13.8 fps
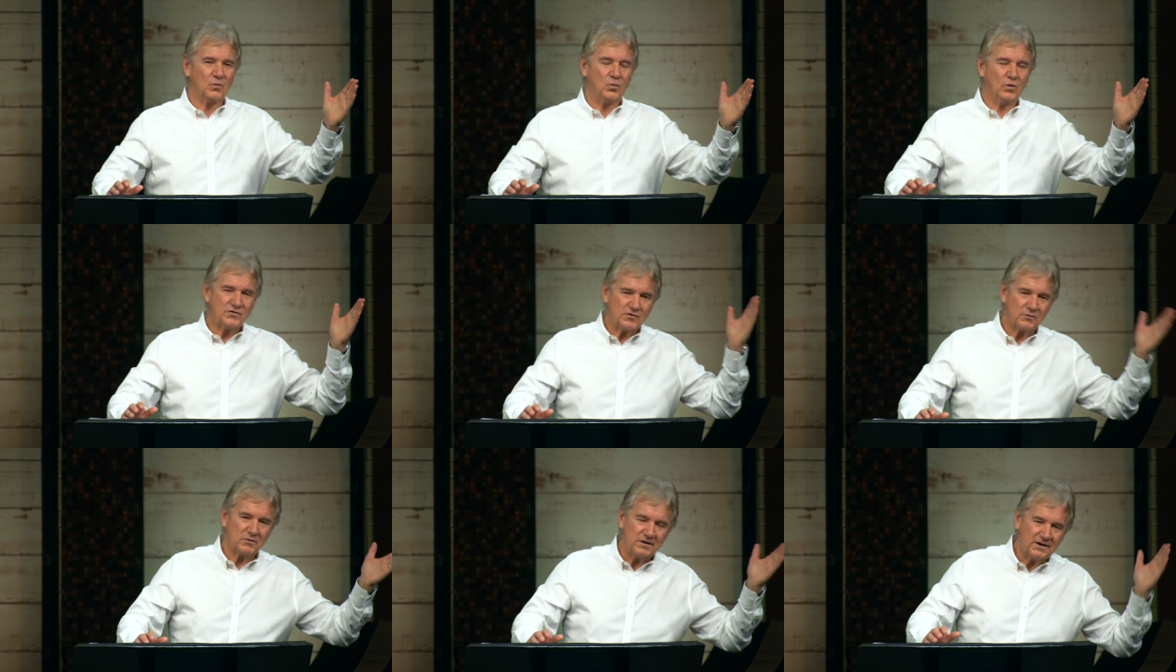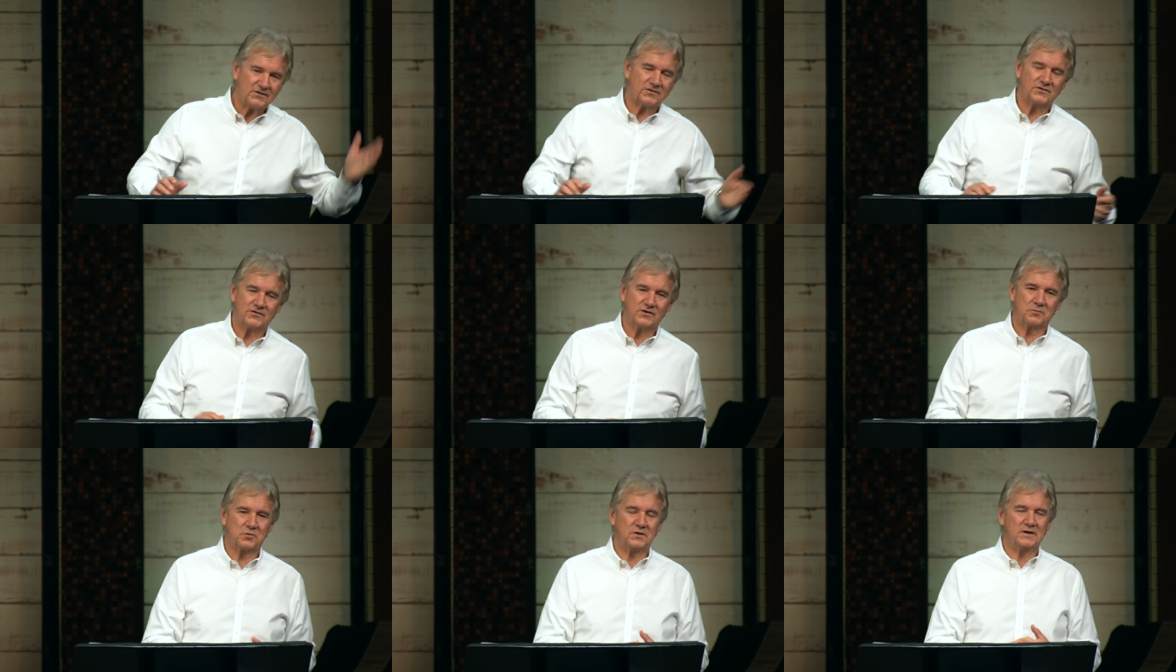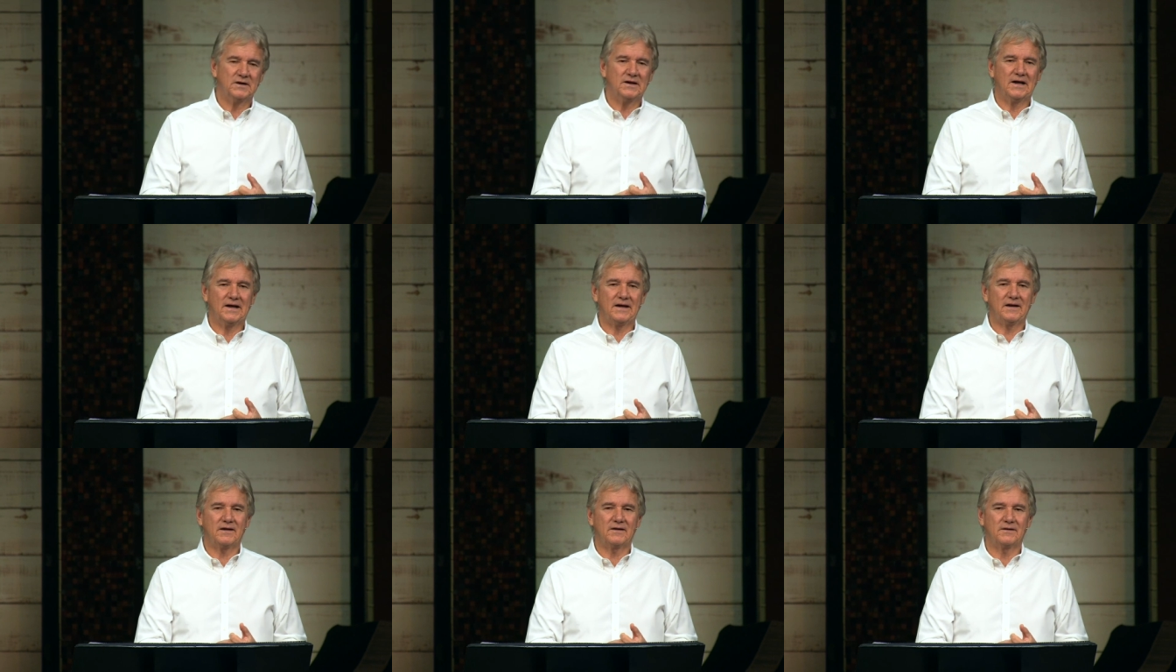What's your relationship really
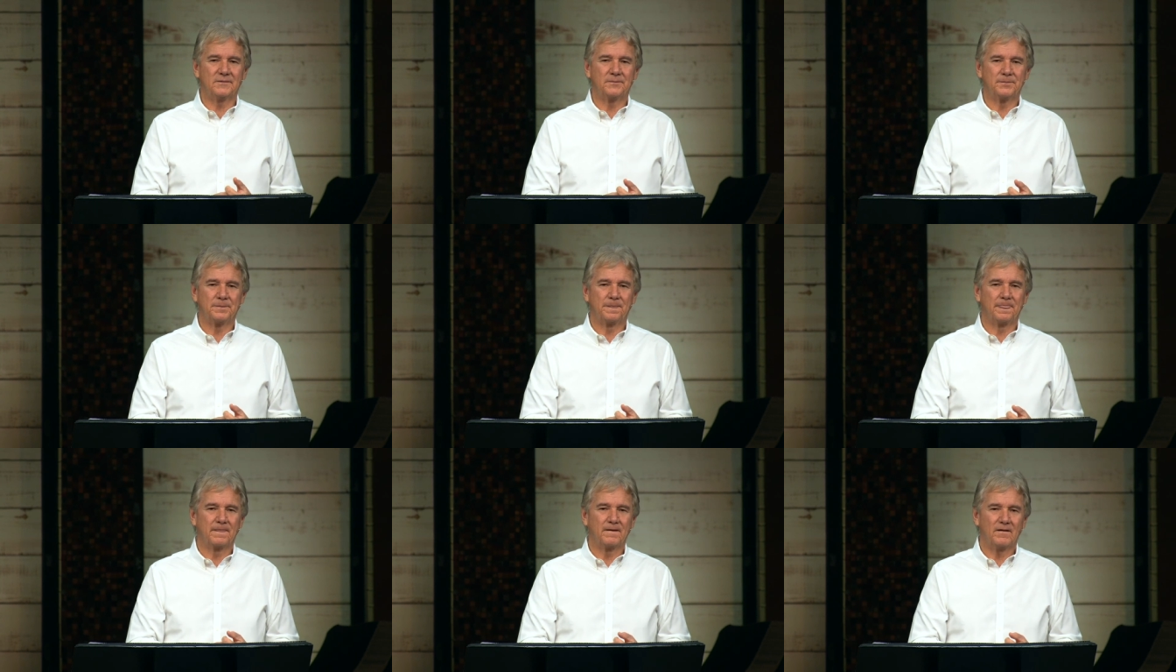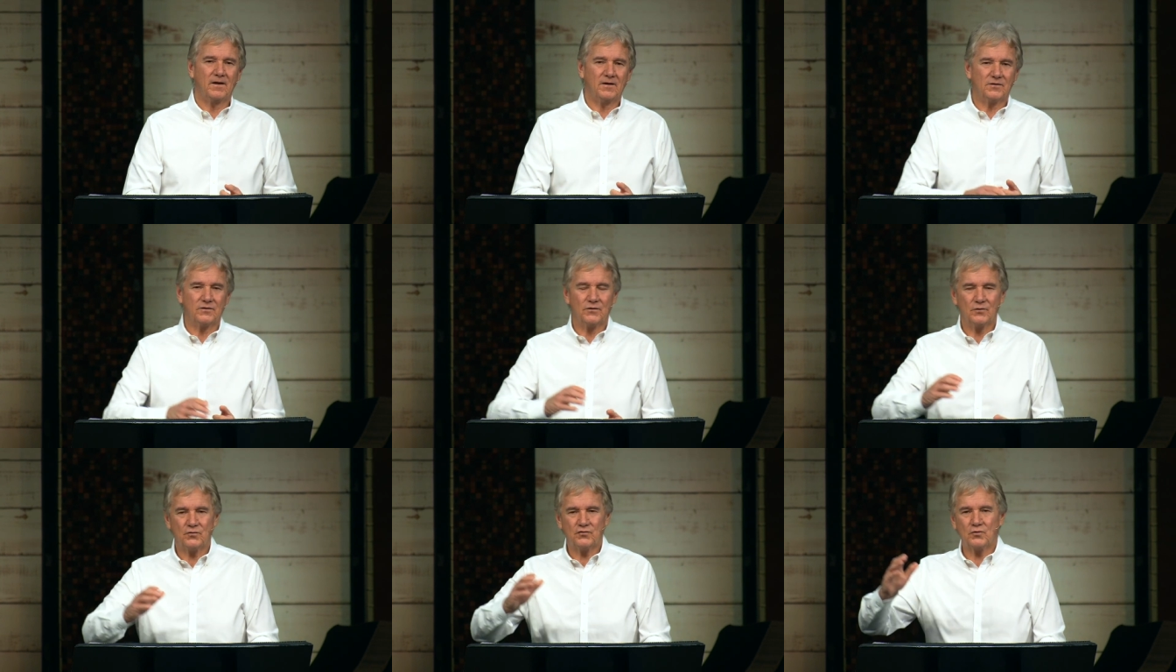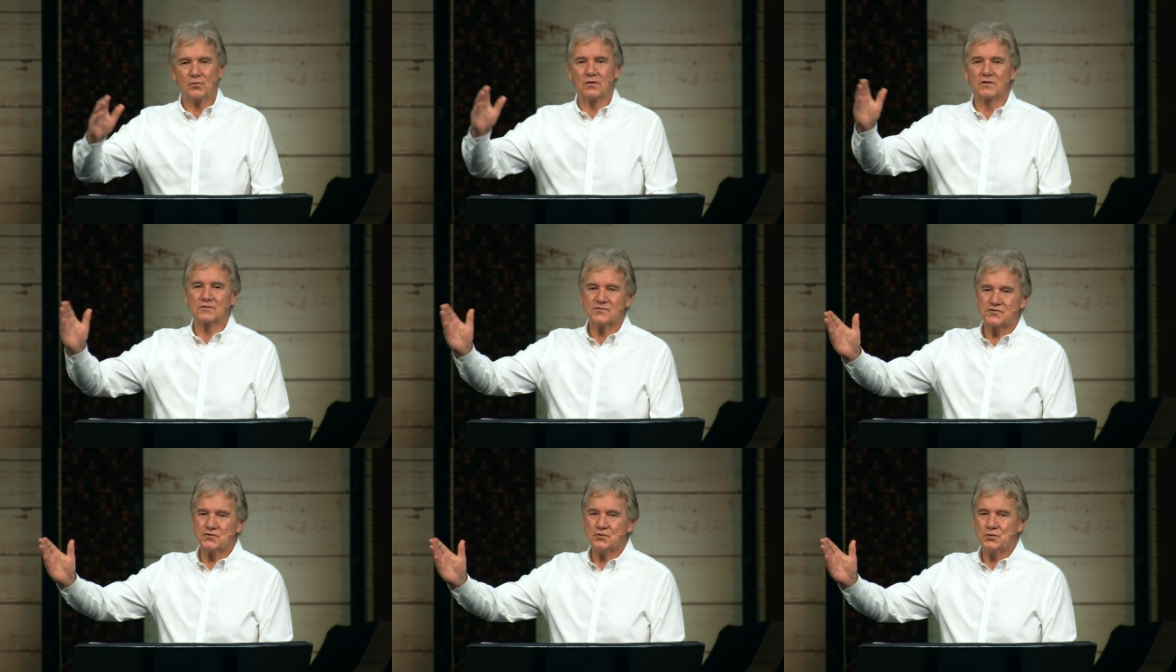like? and to those who aren't
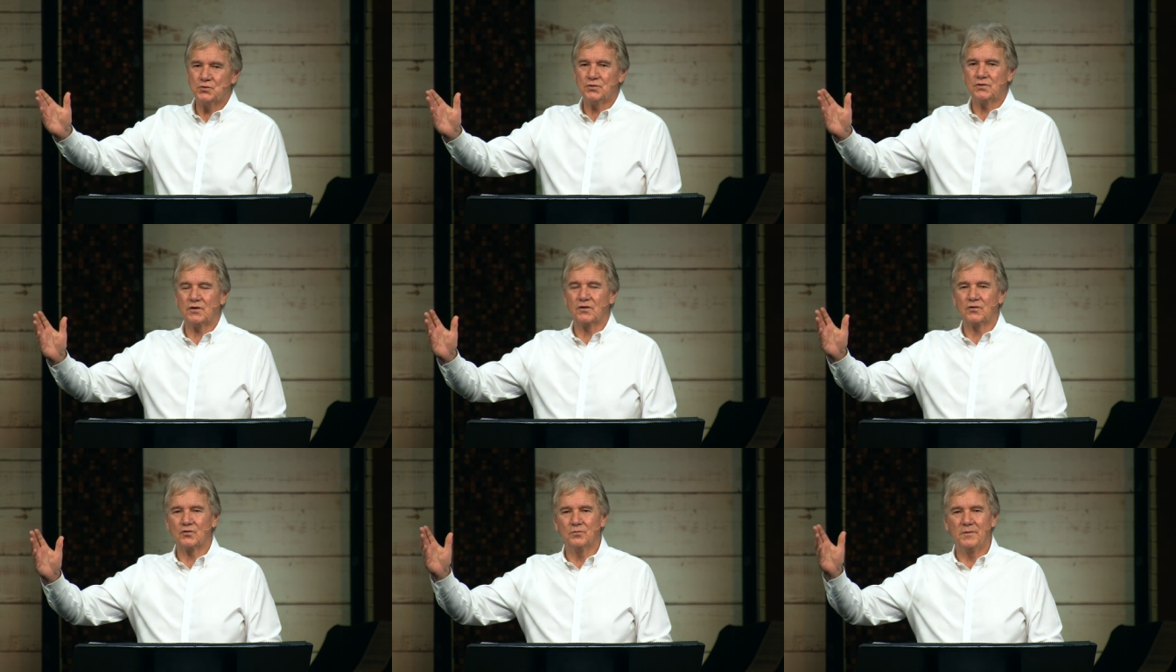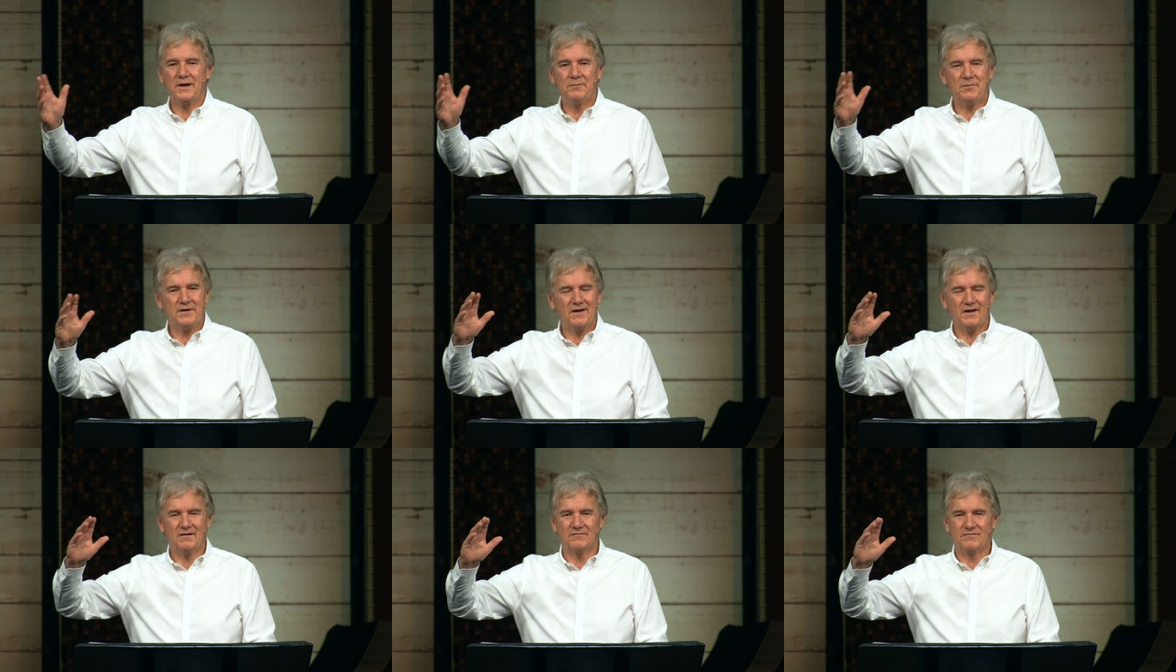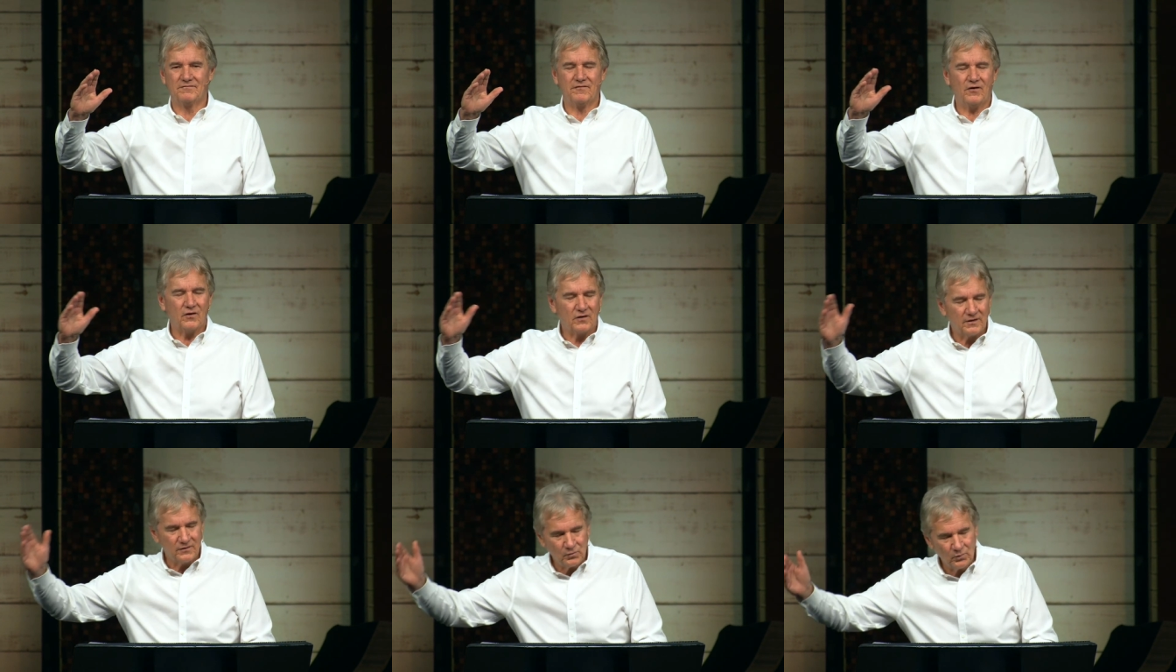sure or who maybe have
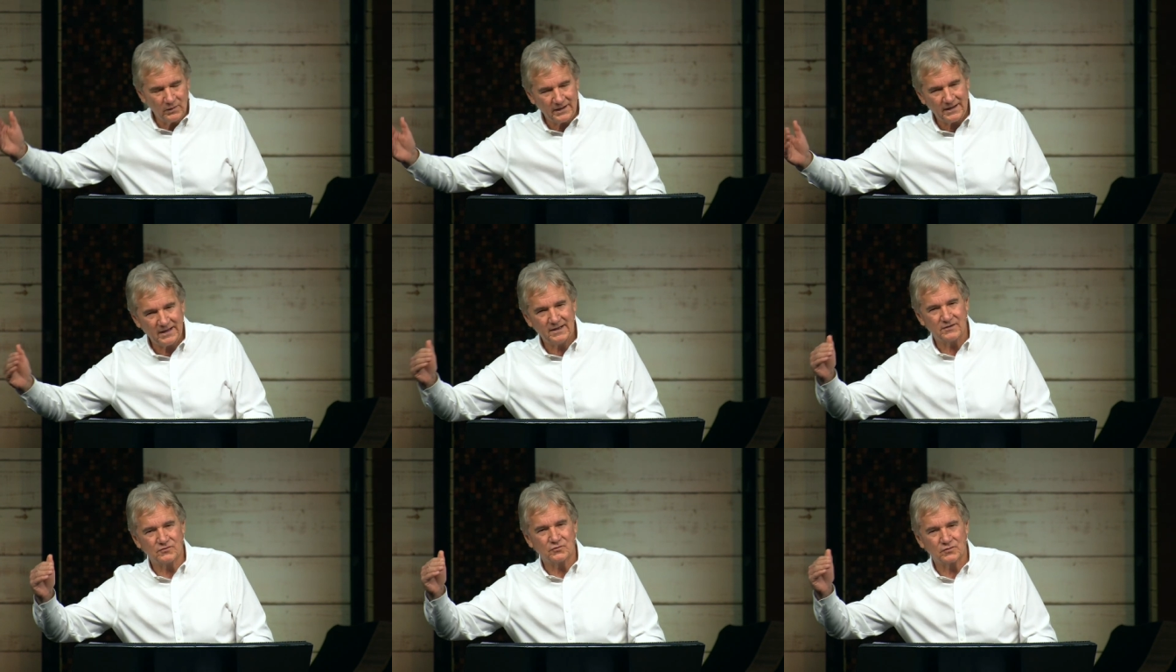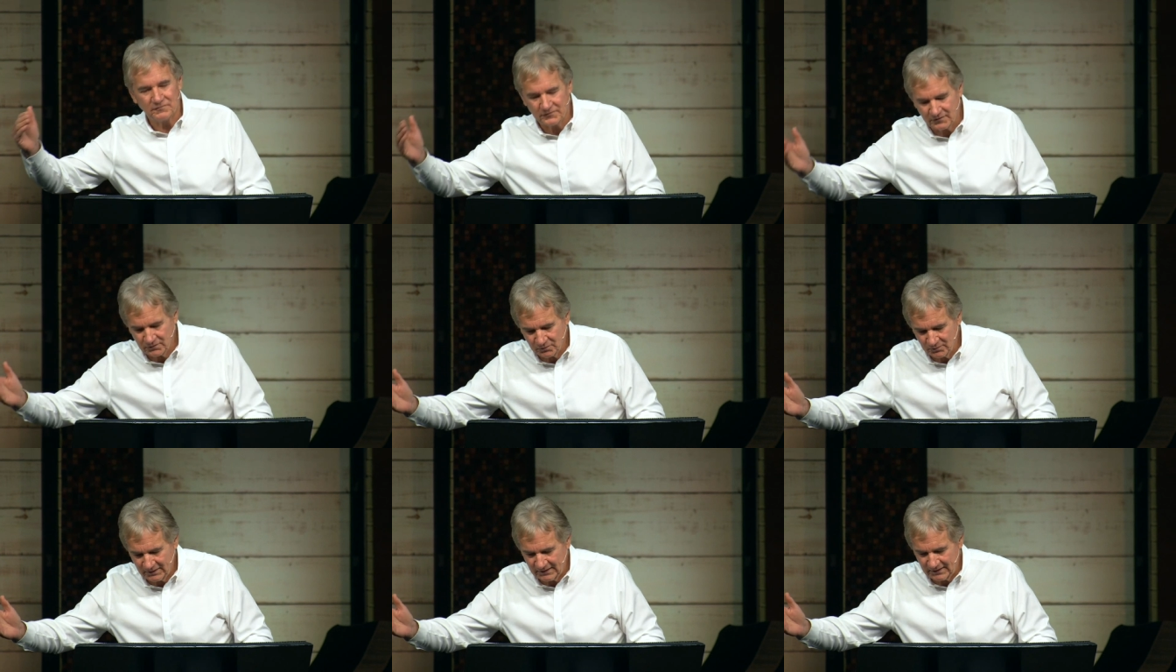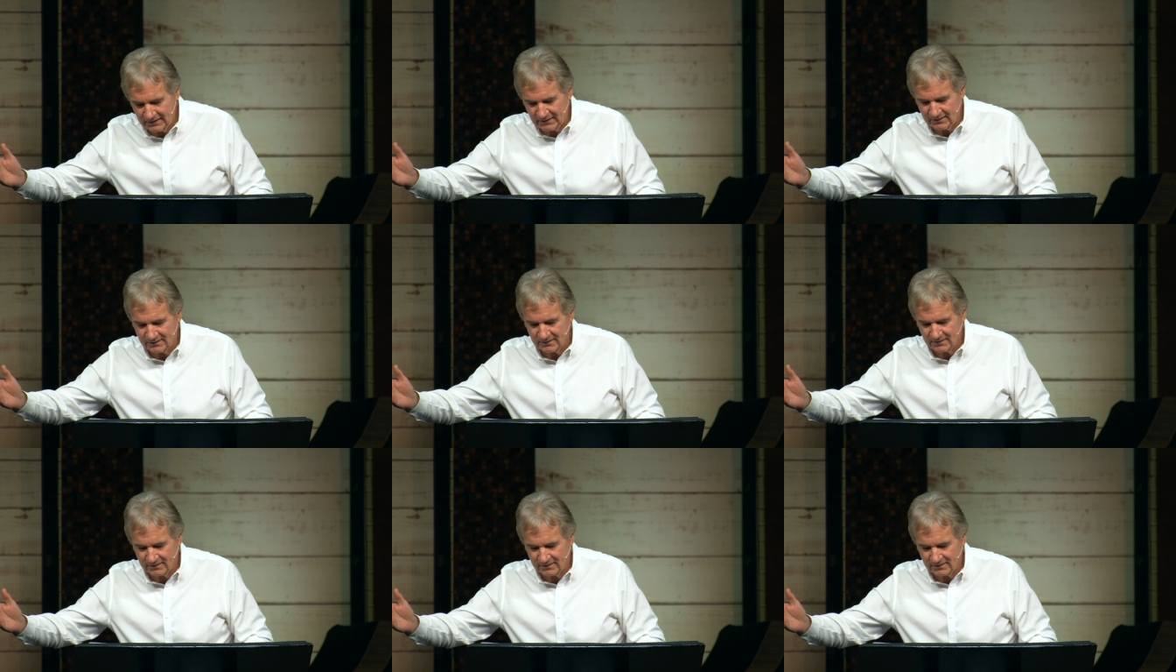fallen away and drifted away?